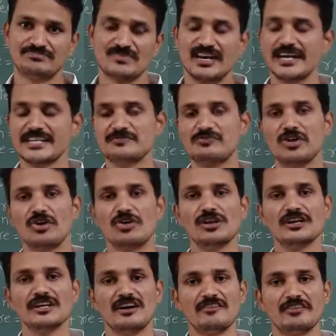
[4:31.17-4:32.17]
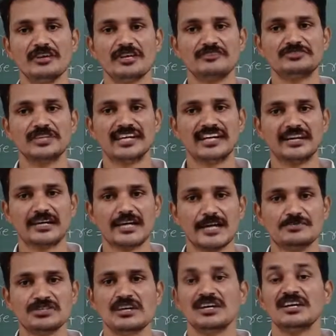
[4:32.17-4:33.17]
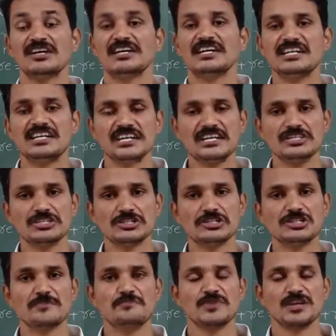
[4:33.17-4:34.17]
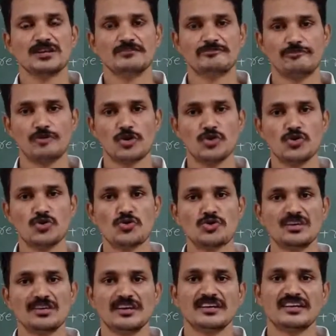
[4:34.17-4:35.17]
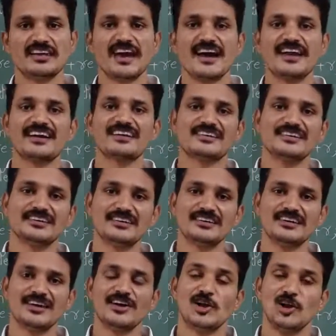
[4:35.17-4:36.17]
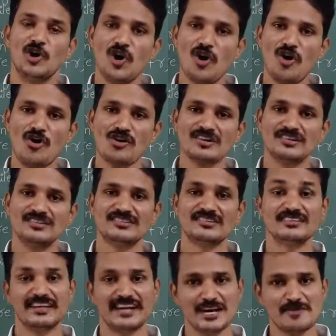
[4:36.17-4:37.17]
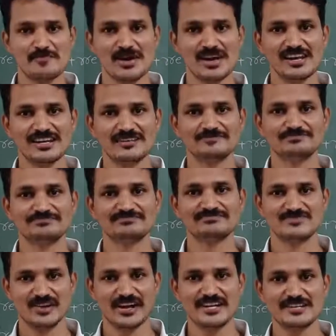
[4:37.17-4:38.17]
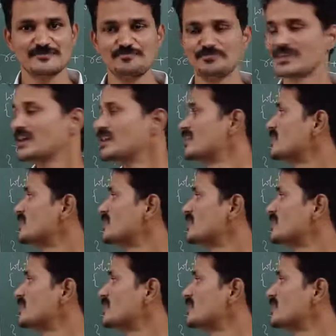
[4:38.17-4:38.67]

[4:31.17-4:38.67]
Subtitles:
As we all are aware of the data types, integer, float, character, long, double, right?